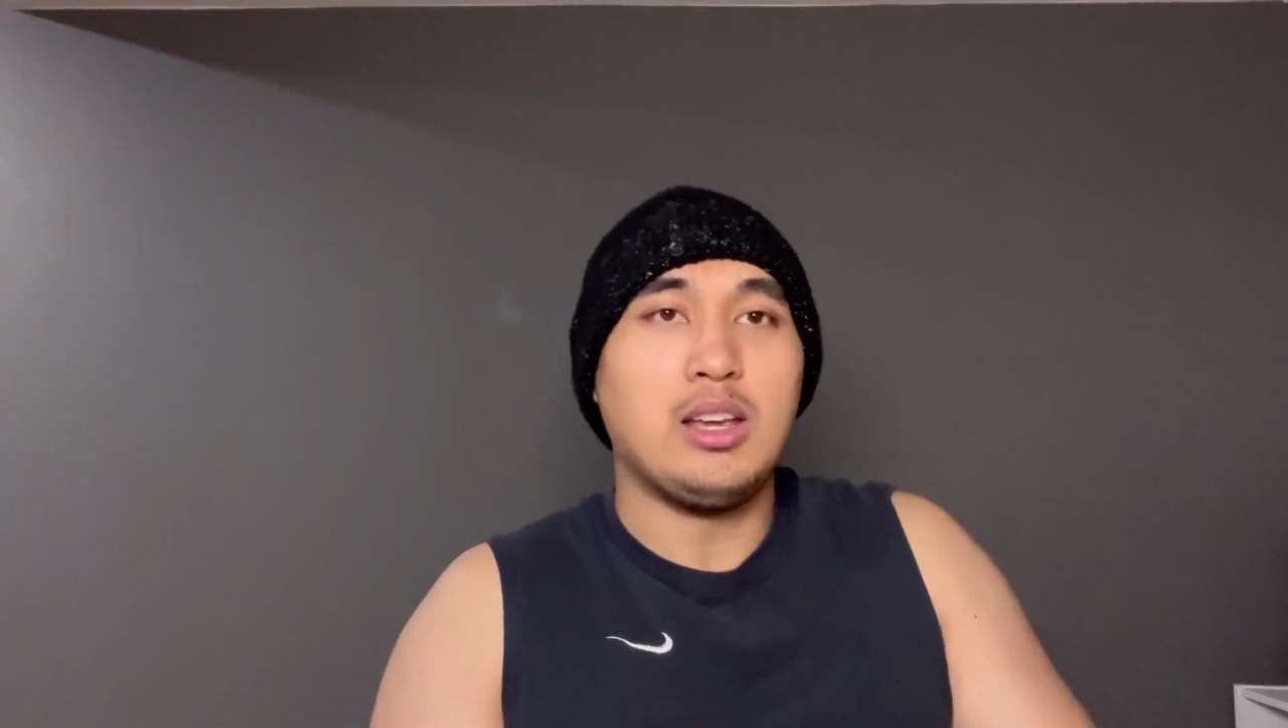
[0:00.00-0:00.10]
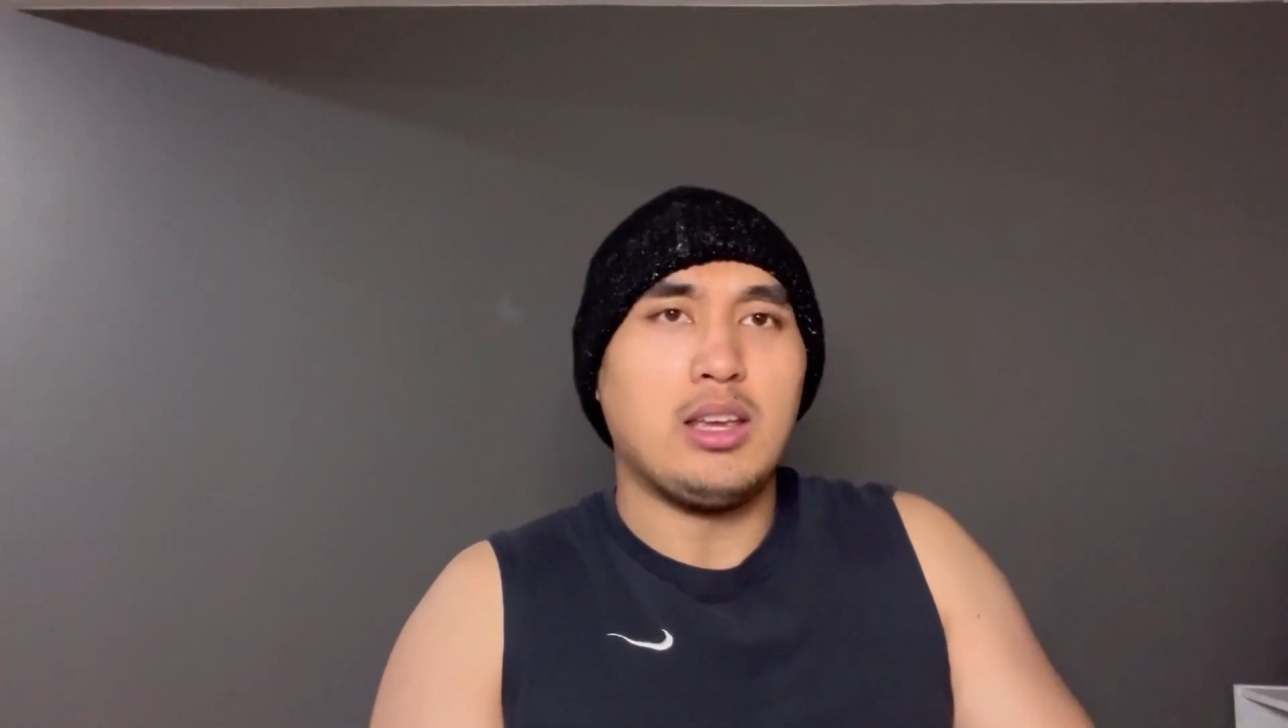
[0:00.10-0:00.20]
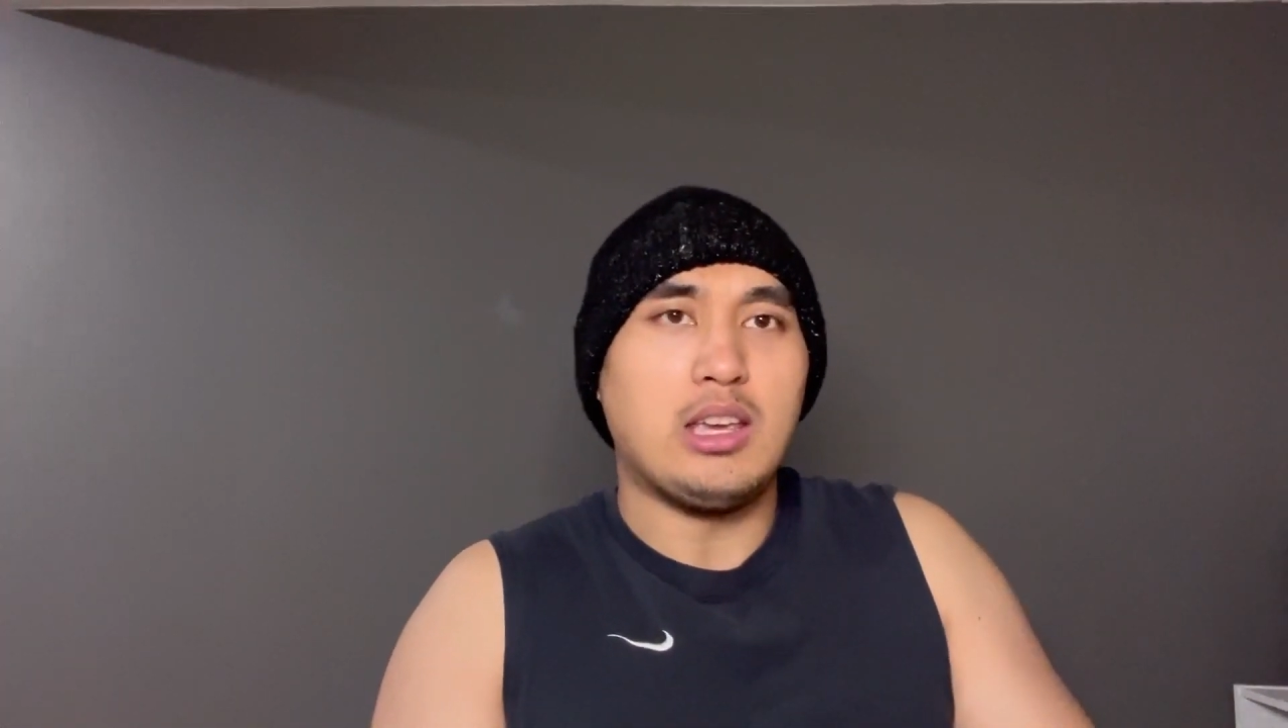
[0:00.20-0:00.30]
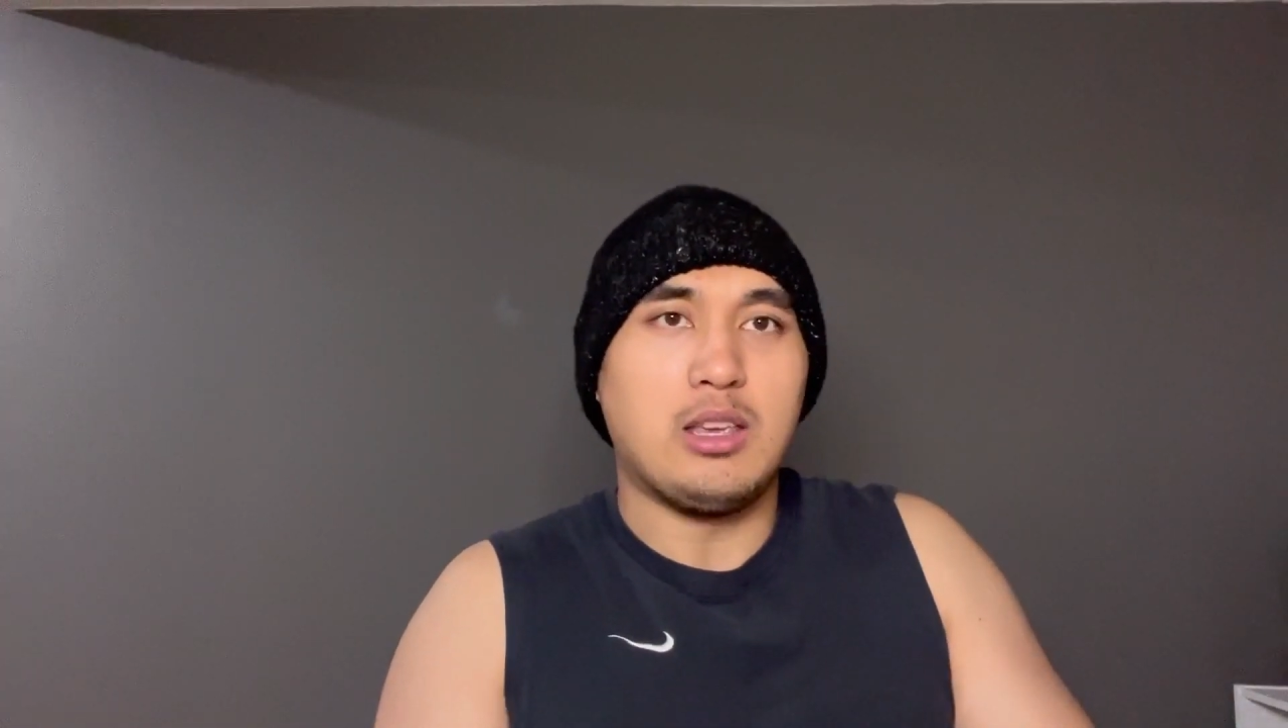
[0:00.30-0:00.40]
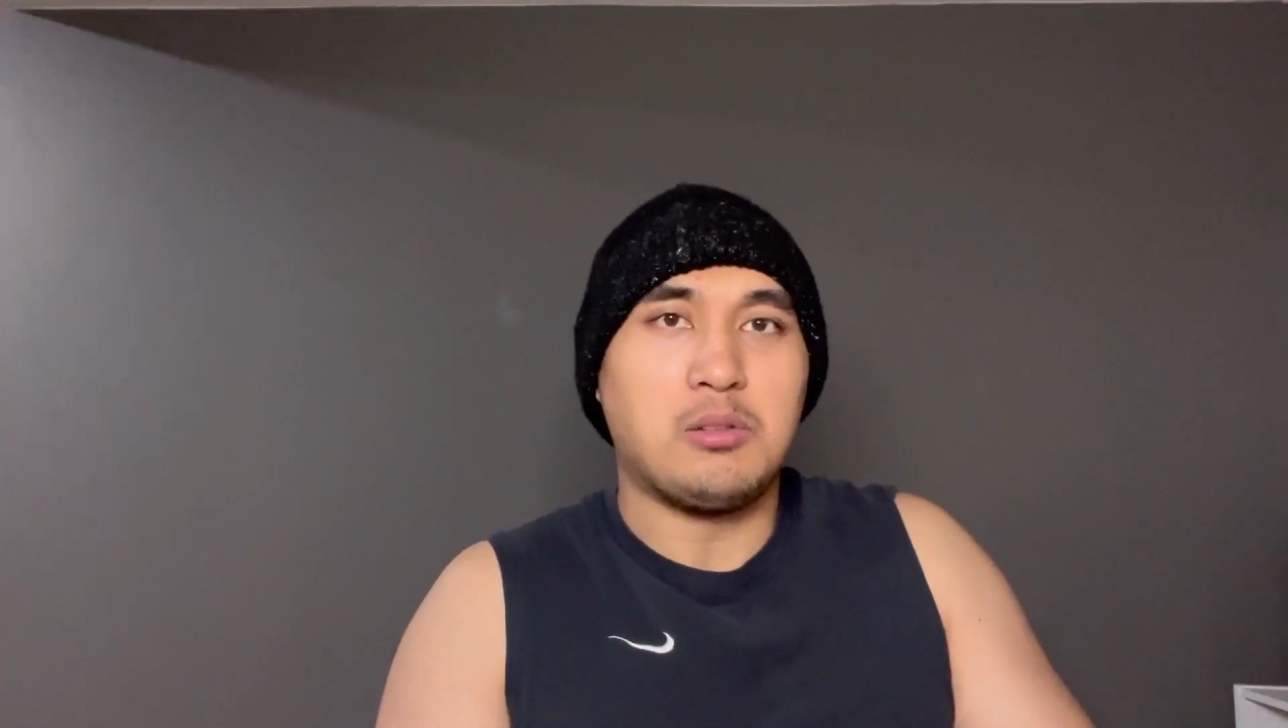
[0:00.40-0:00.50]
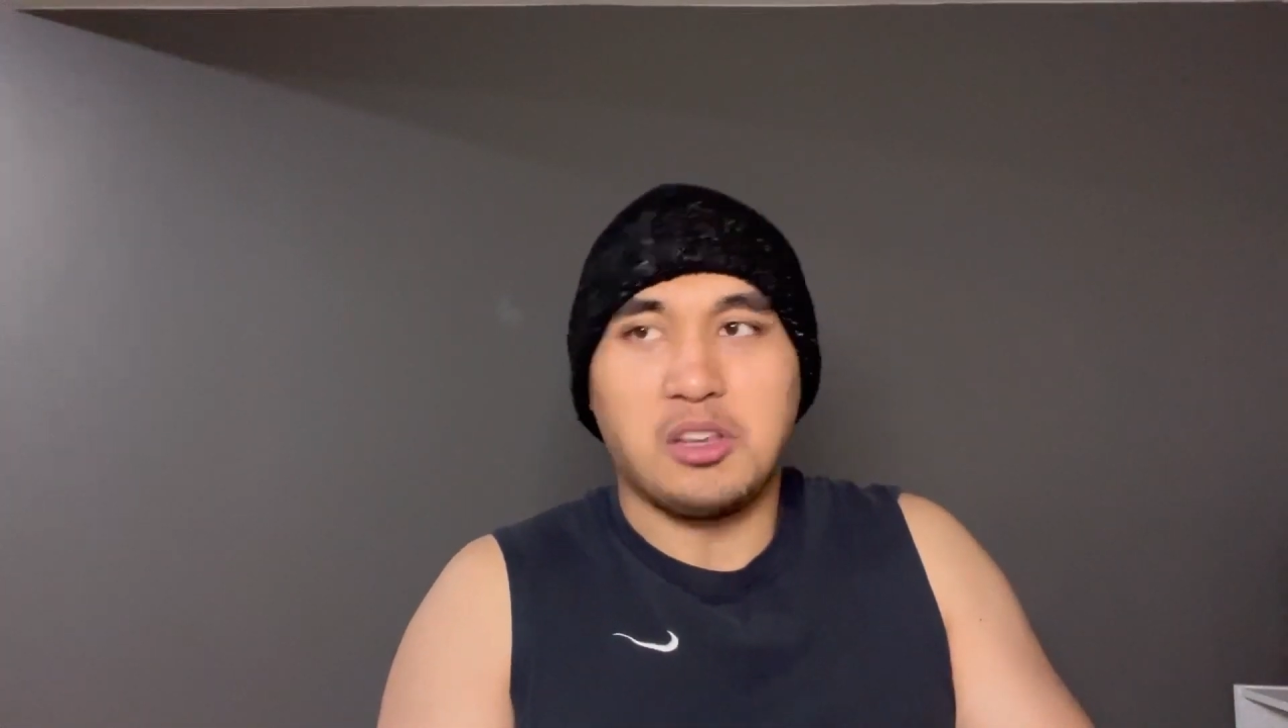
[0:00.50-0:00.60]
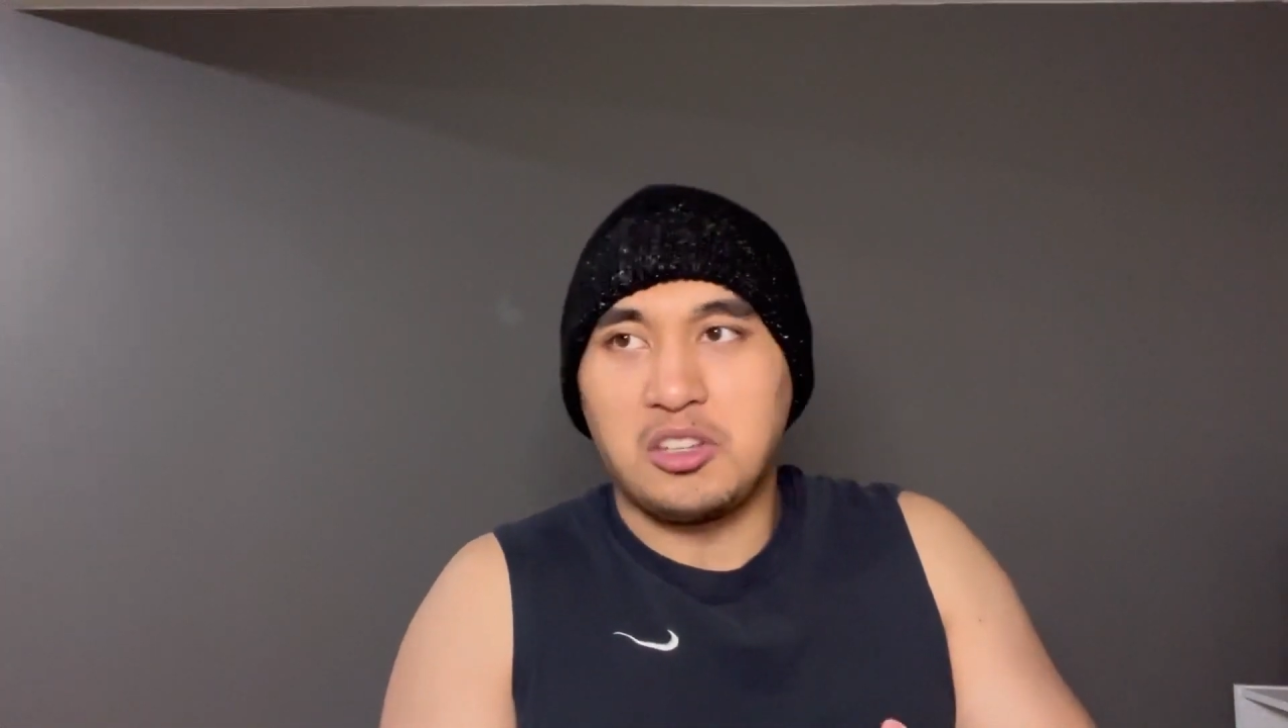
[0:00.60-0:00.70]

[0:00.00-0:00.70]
is